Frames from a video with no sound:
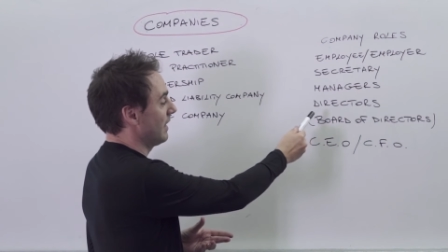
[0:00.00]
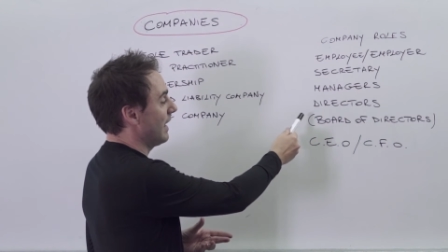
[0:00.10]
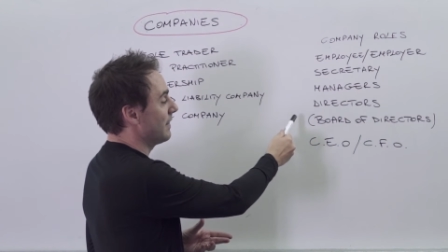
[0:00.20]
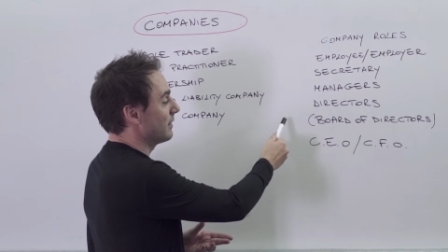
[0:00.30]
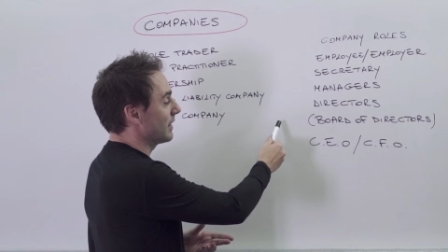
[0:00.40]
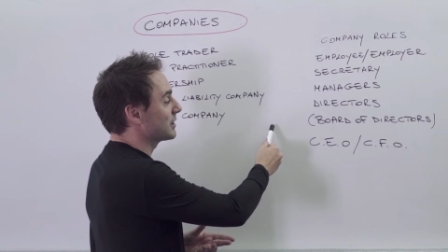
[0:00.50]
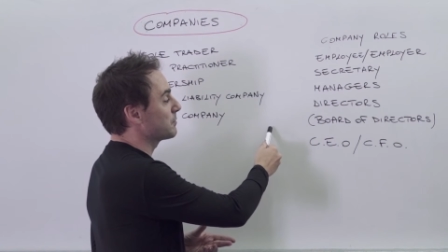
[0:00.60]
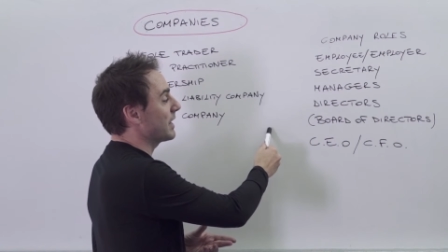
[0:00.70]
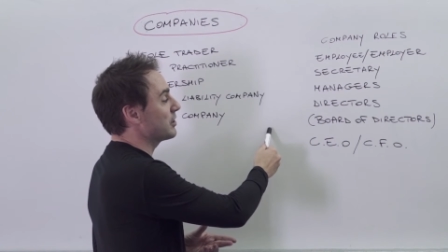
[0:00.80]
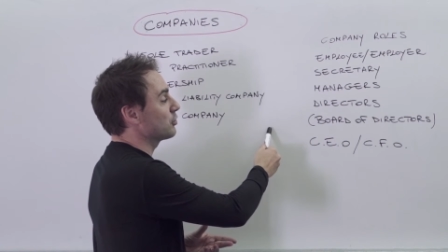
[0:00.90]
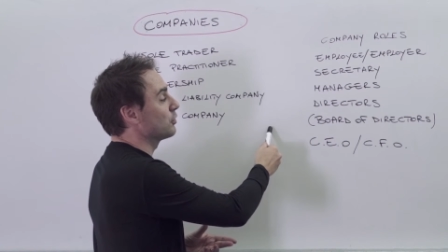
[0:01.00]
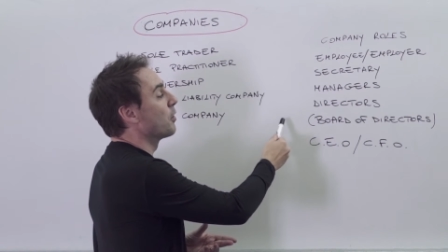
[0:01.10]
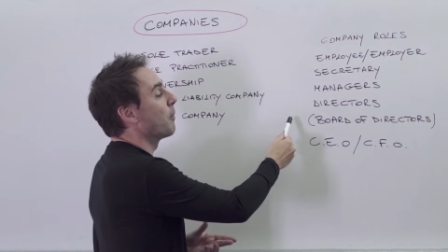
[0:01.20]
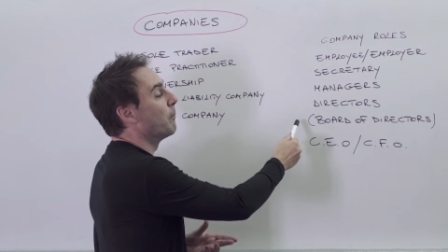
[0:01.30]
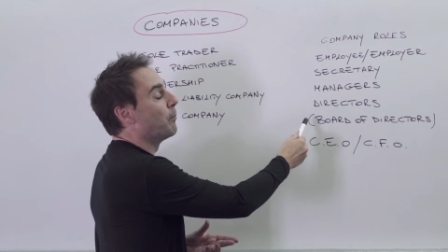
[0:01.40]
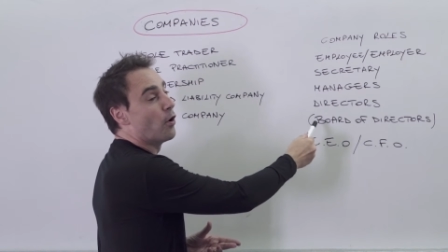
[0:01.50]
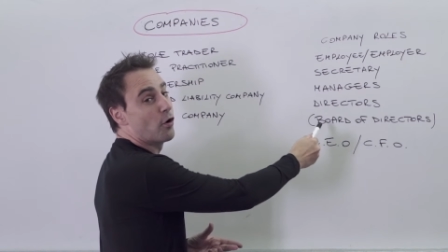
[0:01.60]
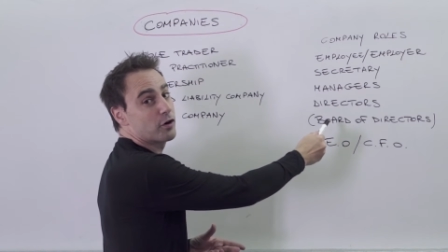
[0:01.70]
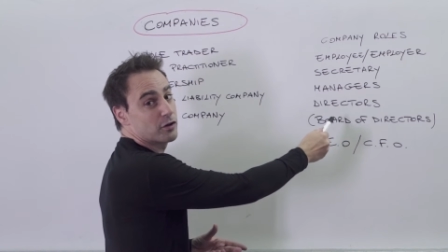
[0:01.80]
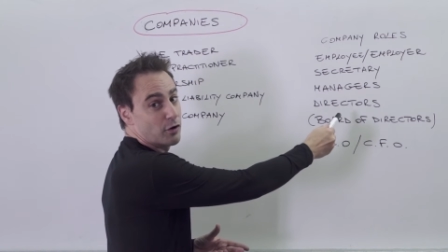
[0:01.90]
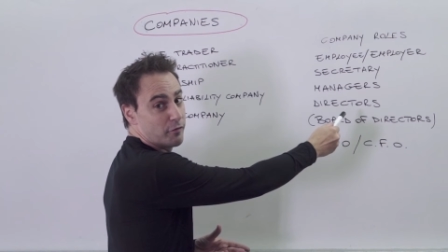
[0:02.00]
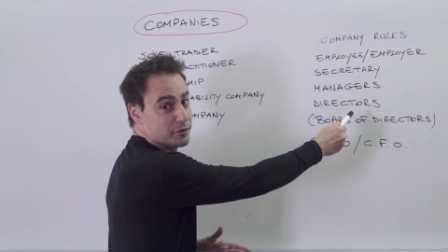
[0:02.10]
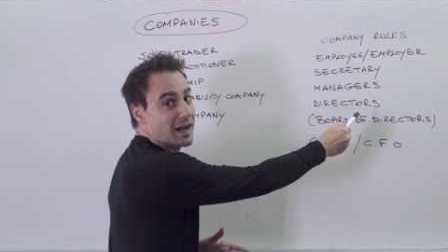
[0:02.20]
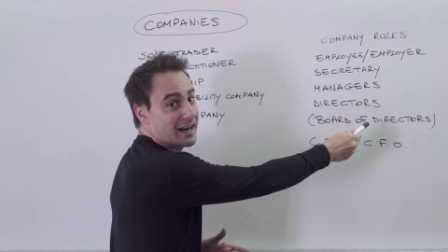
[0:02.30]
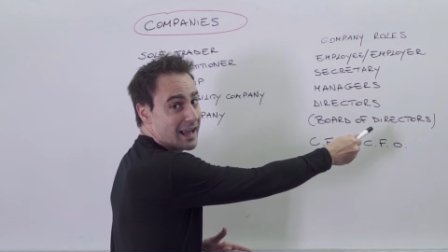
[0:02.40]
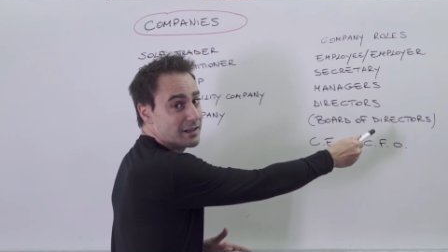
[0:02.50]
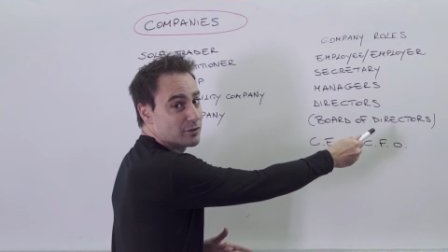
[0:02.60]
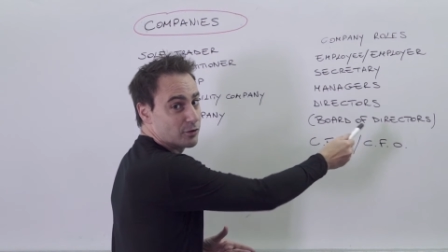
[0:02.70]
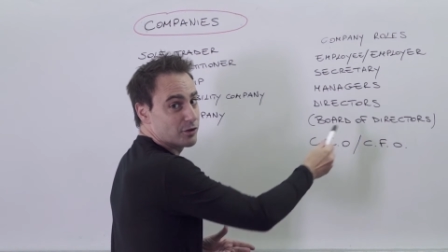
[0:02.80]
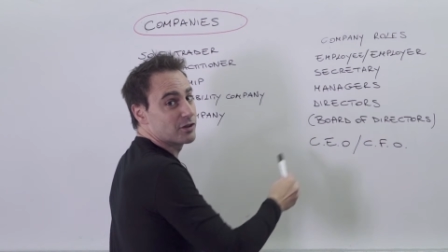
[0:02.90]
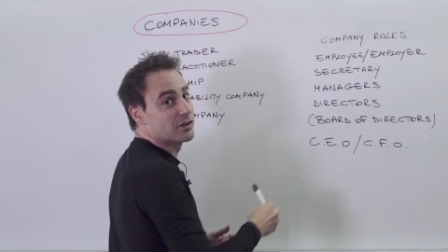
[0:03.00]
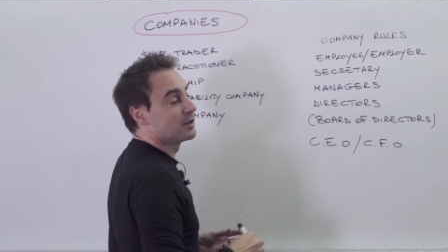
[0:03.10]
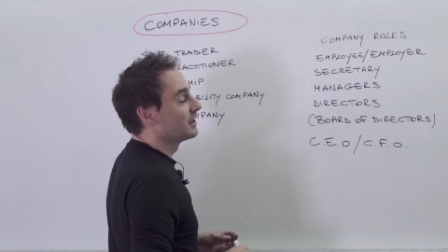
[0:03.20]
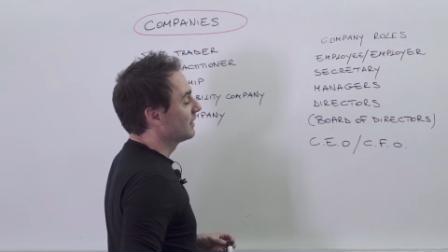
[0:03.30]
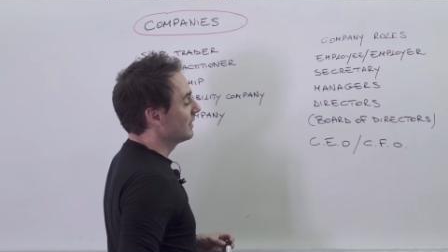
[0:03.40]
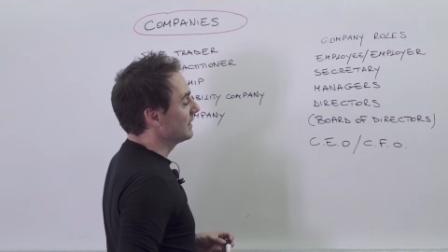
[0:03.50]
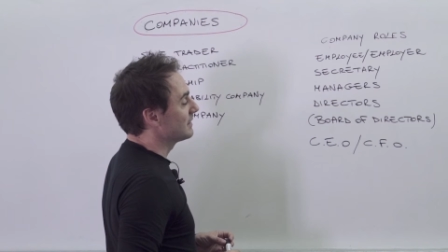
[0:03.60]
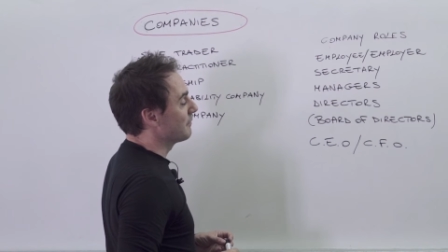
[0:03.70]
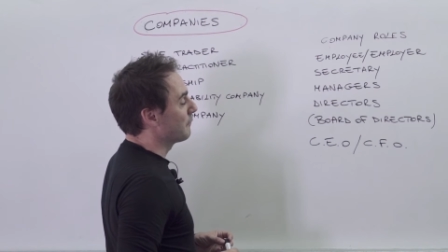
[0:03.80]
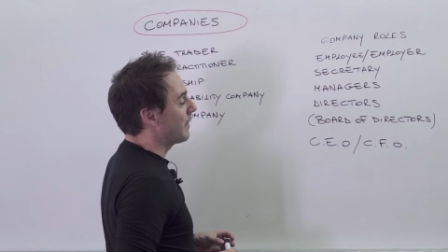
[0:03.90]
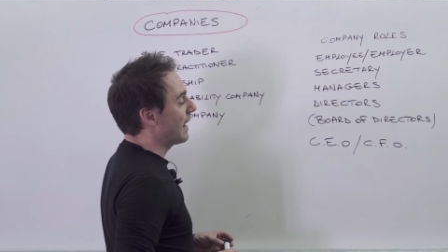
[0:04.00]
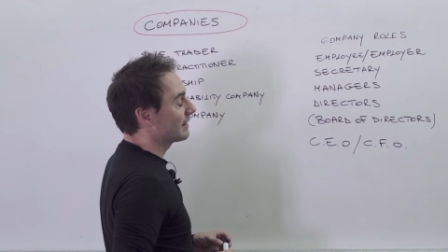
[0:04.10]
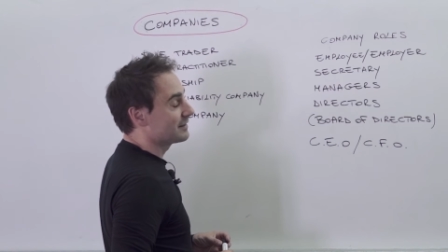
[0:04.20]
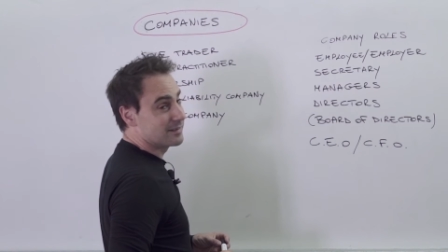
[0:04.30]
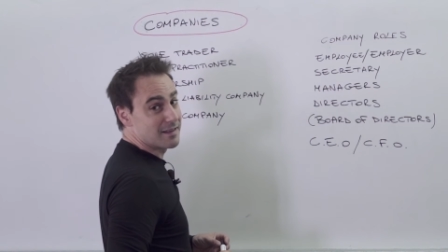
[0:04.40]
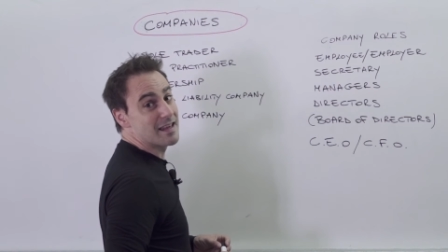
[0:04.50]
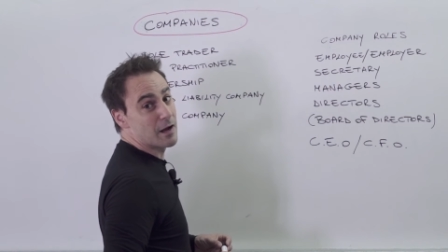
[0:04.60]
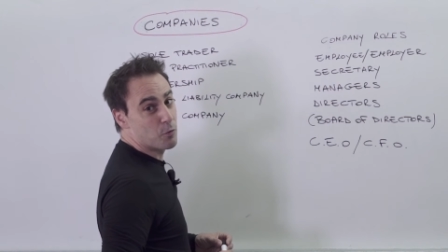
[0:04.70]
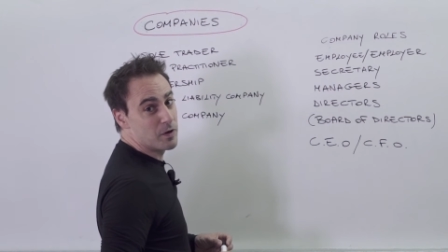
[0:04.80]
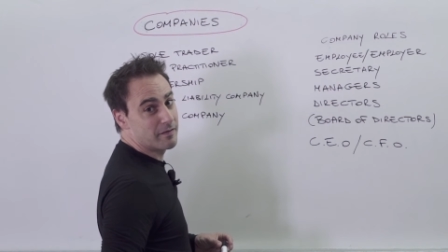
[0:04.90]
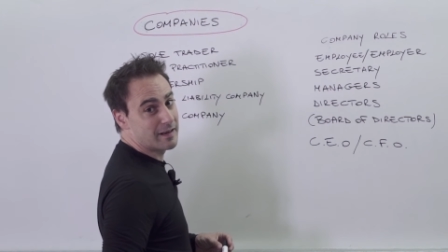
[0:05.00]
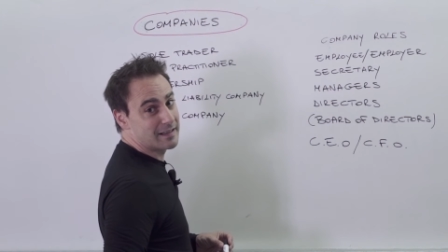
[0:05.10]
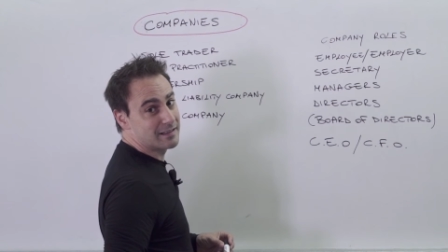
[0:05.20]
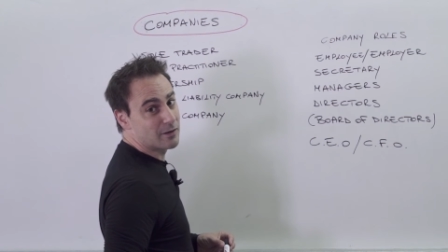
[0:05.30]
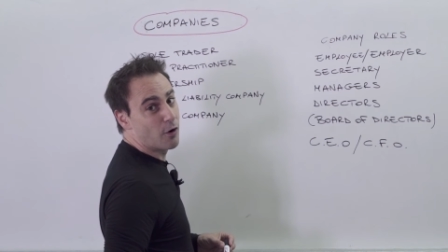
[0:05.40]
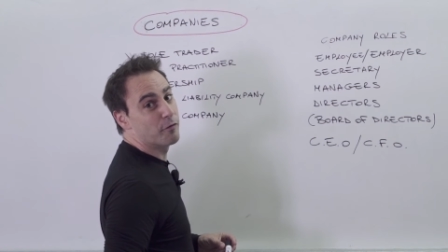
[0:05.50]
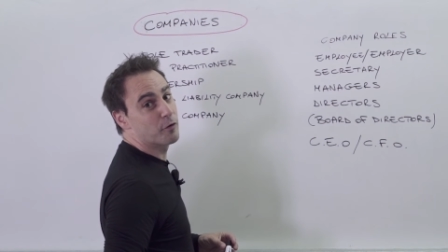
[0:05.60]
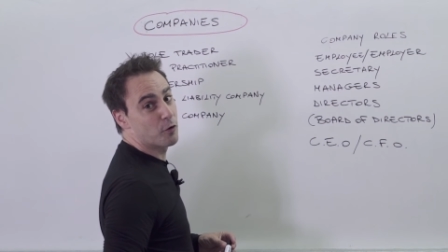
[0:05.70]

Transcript: And the expression board of director is in fact the equivalent of